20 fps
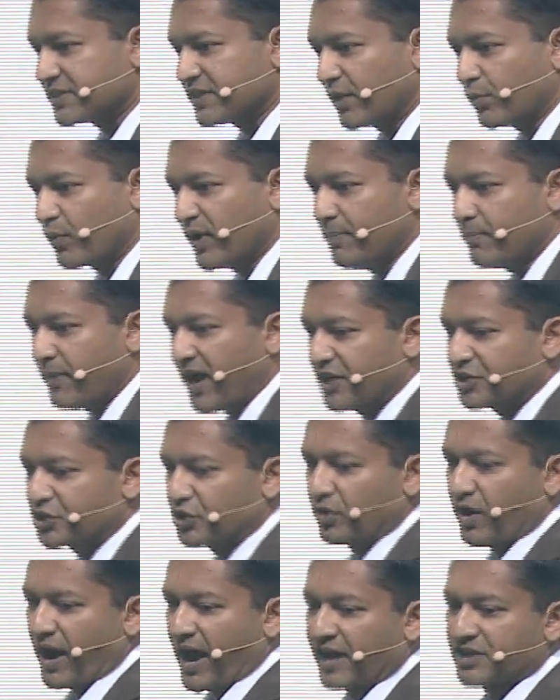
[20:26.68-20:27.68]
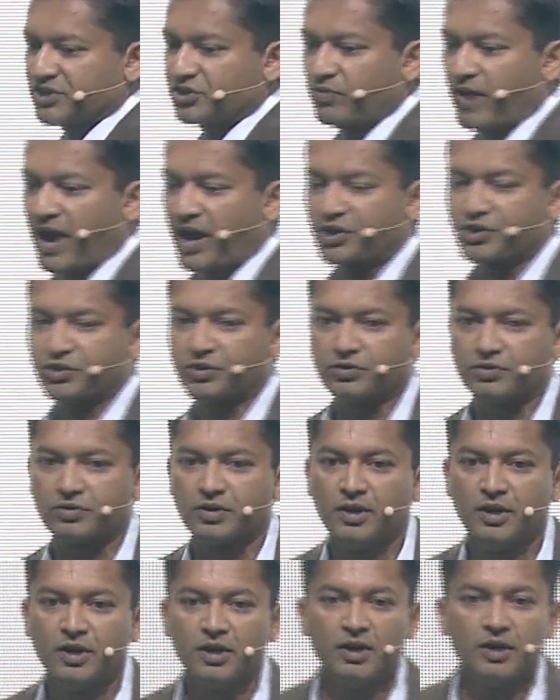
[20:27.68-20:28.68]
that we measure as traction.
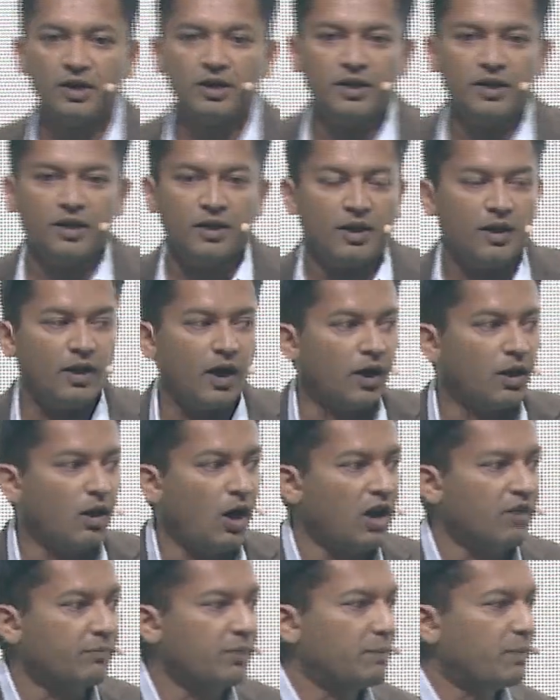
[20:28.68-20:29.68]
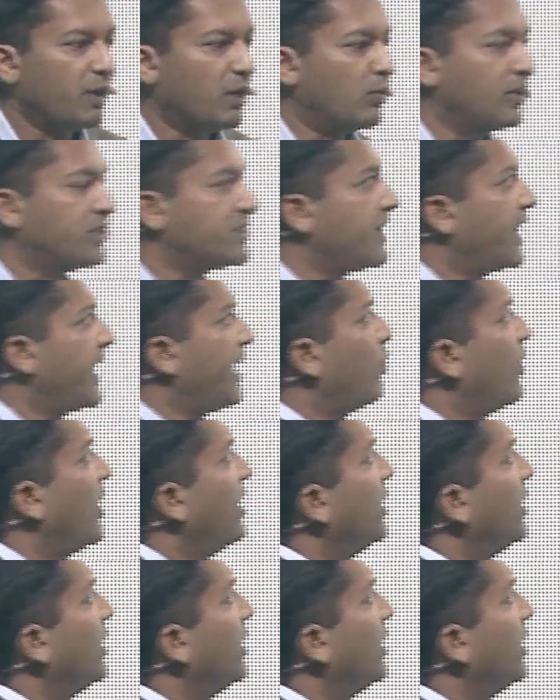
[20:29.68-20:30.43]
A lot of people would say, well,